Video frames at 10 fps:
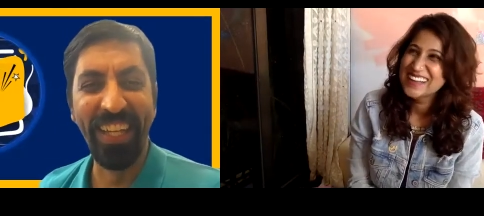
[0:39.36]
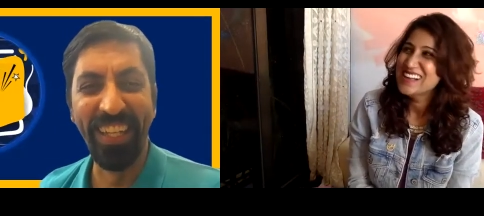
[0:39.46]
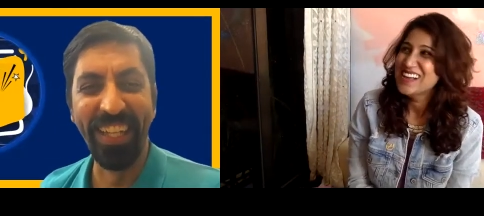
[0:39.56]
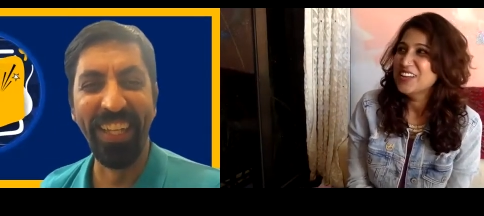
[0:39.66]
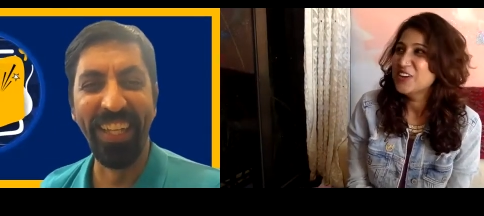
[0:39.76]

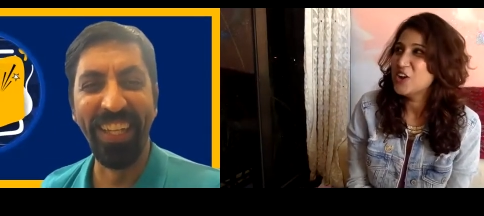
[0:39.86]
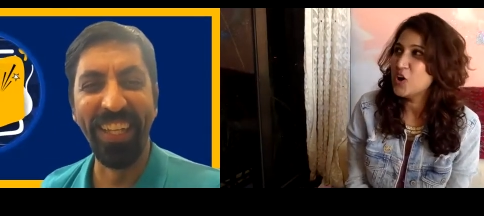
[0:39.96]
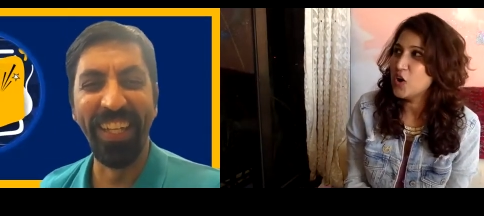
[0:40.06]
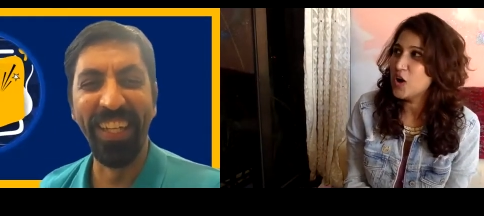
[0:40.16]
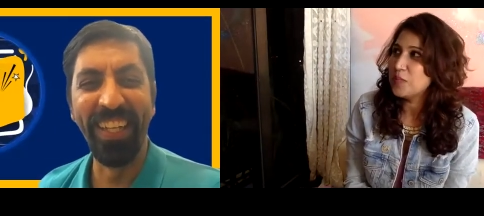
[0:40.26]

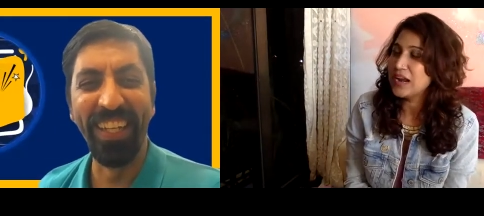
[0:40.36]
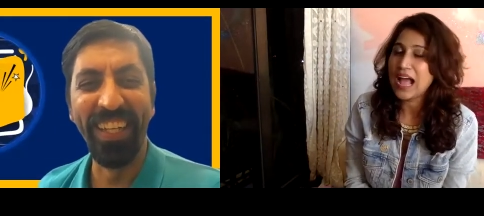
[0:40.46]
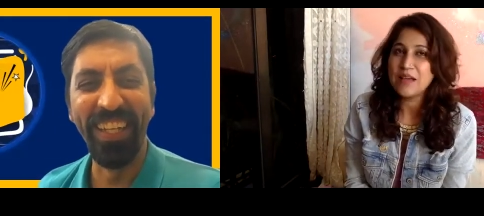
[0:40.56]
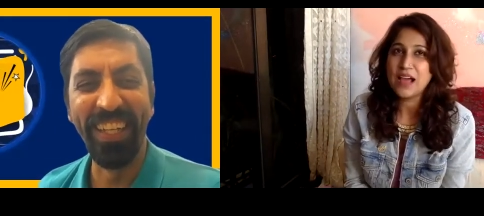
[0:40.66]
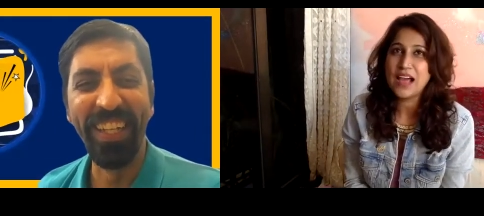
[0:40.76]

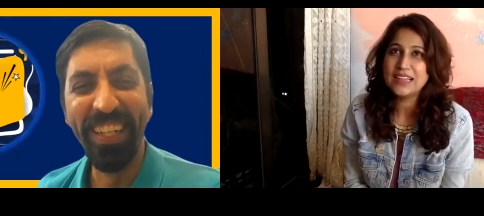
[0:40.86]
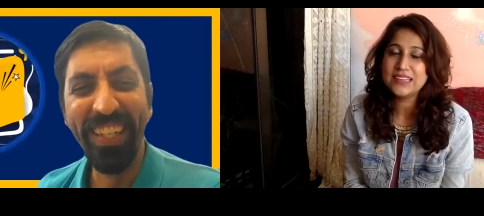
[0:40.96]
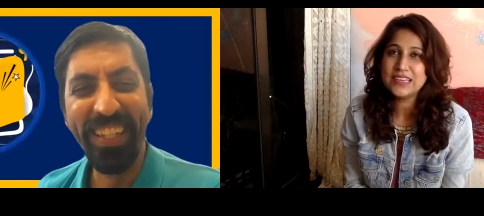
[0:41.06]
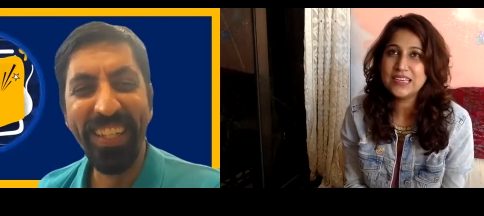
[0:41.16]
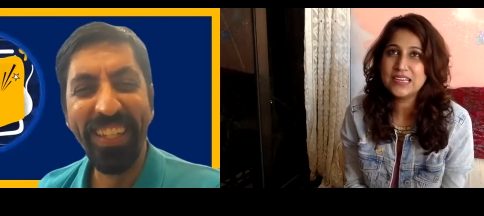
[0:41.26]
Speaker 1: I, I,
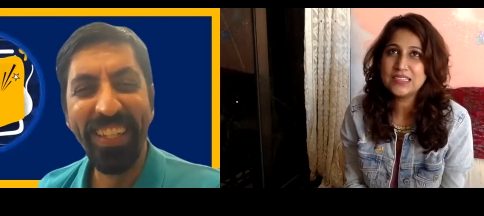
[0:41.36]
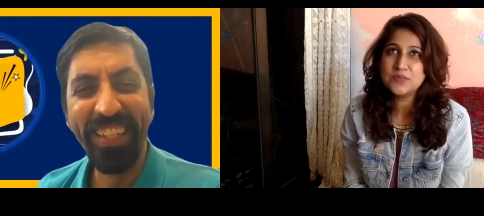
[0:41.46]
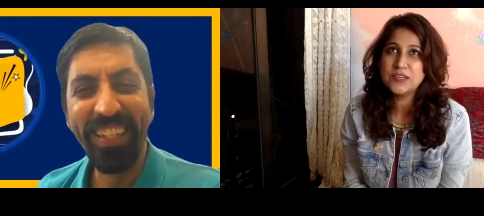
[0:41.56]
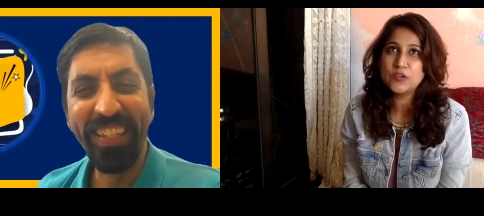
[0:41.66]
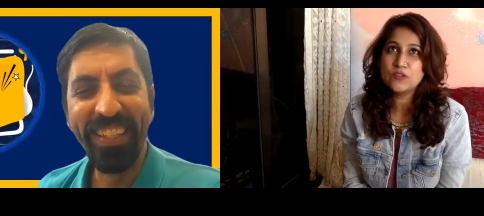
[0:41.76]
think
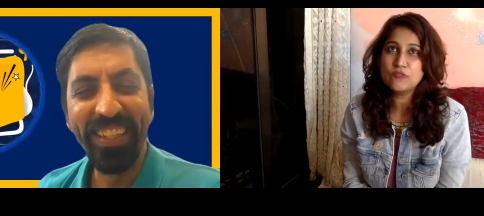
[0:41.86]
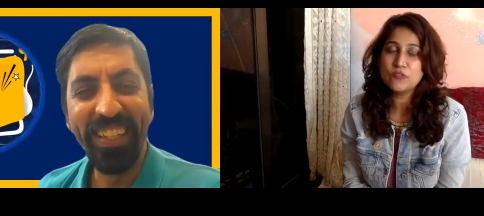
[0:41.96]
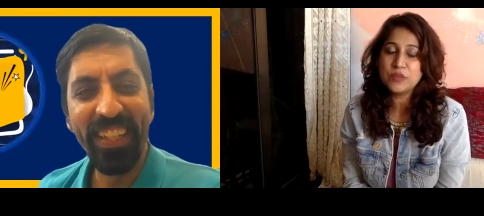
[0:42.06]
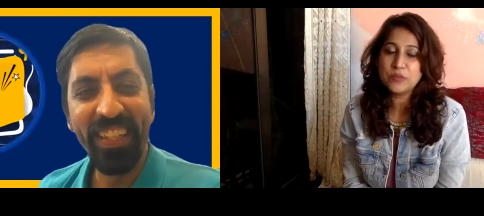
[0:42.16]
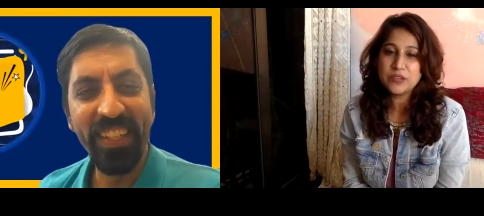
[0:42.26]
it's been good
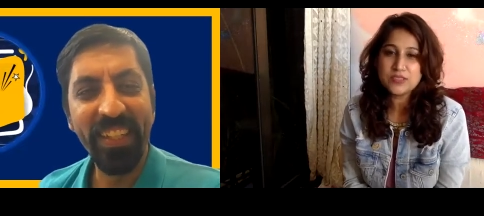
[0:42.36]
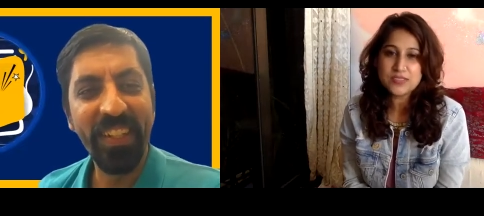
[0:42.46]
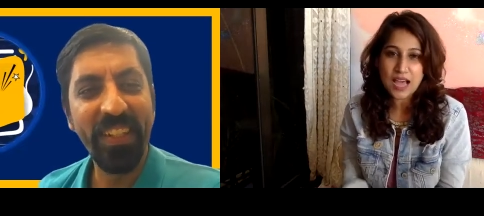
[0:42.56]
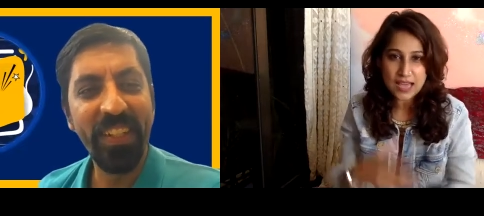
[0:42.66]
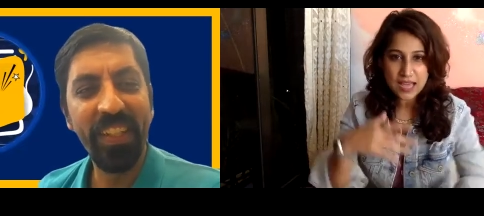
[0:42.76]
for me because
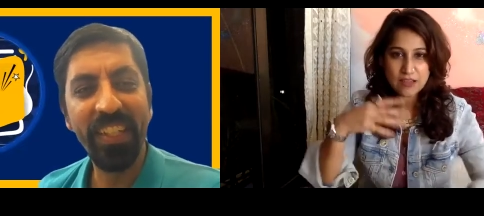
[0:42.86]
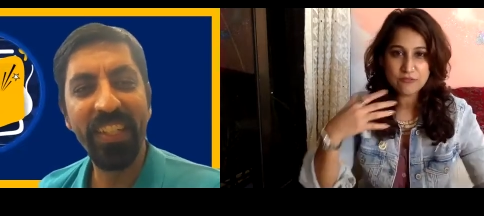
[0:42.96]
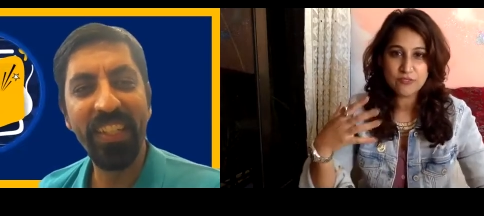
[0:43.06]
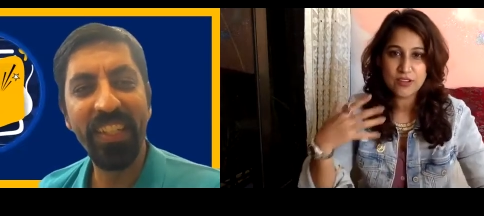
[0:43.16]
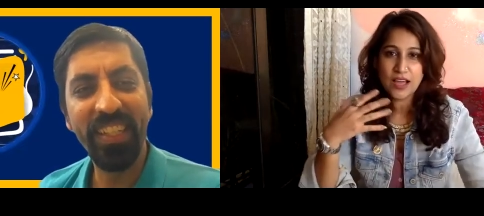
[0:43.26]
I
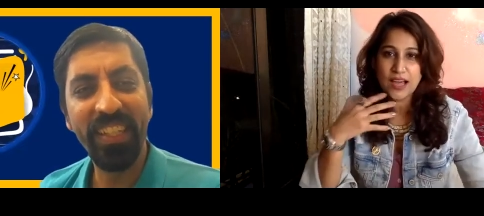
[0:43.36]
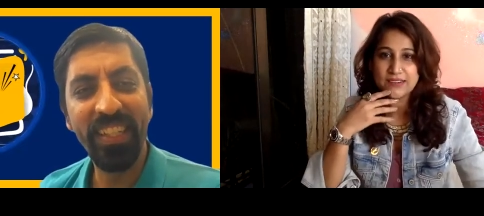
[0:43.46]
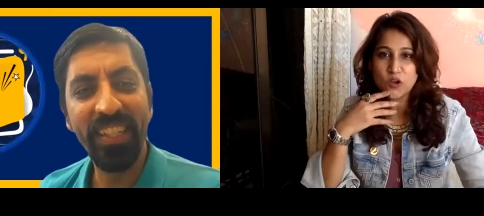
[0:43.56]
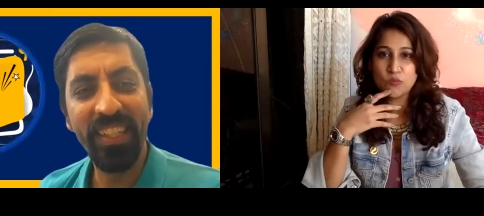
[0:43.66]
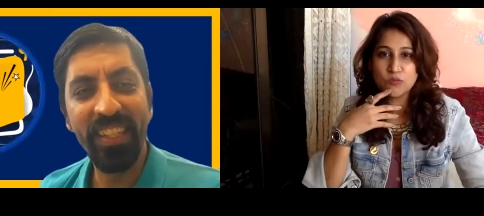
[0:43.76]
have had
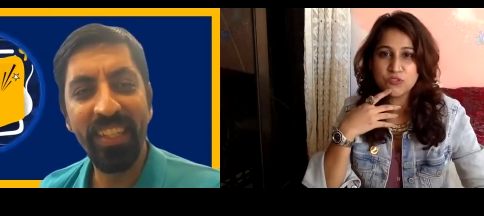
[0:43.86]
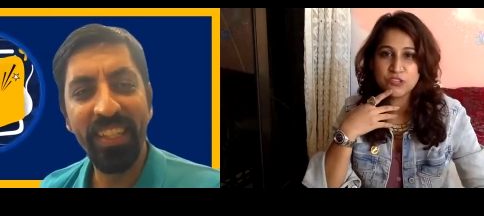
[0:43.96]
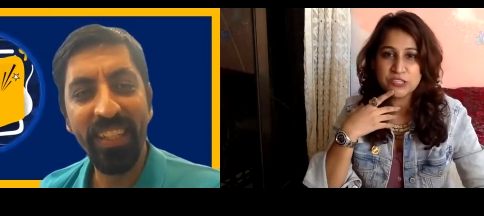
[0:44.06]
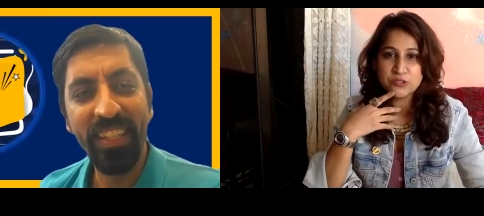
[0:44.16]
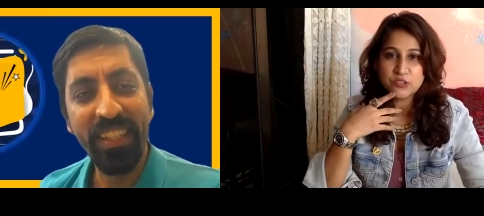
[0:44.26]
the
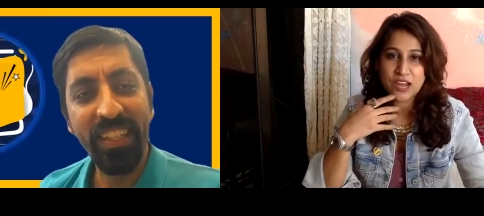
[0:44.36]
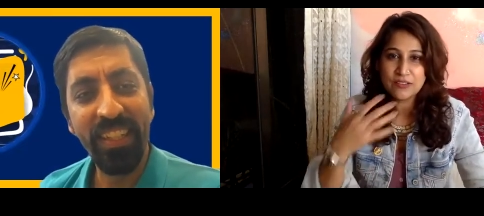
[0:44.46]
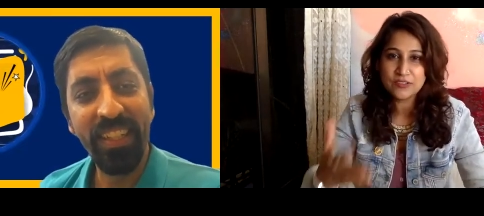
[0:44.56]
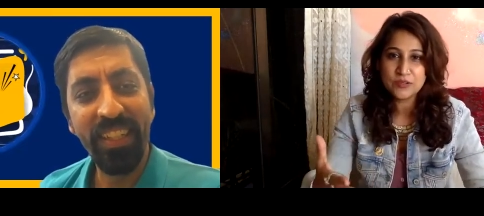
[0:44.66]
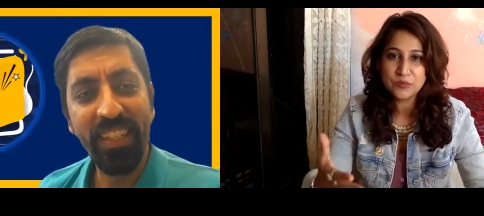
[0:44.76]
opportunity to
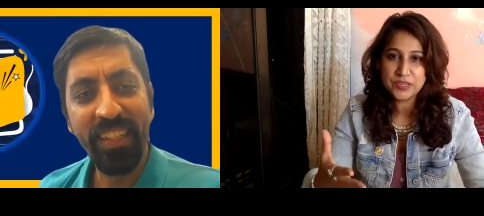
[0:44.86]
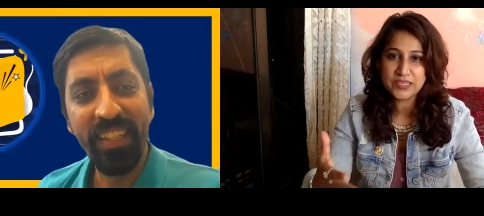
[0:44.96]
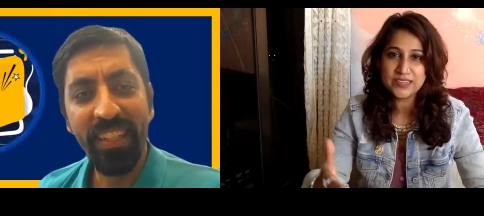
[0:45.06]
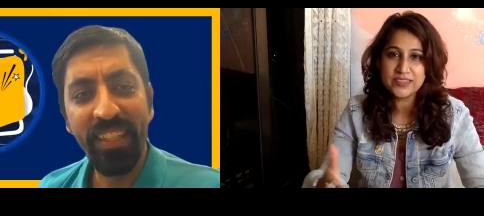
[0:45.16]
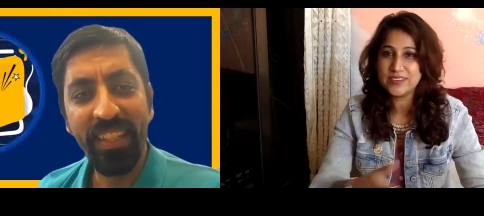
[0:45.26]
travel a bit.